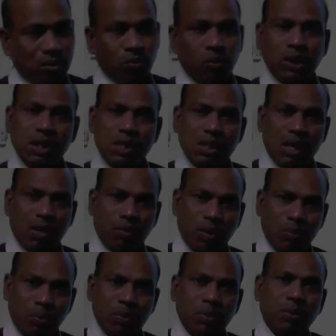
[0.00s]
What is
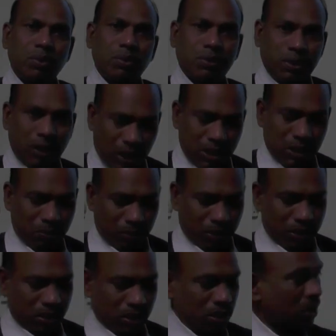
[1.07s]

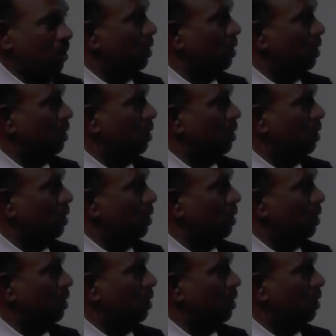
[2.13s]
evapotranspiration?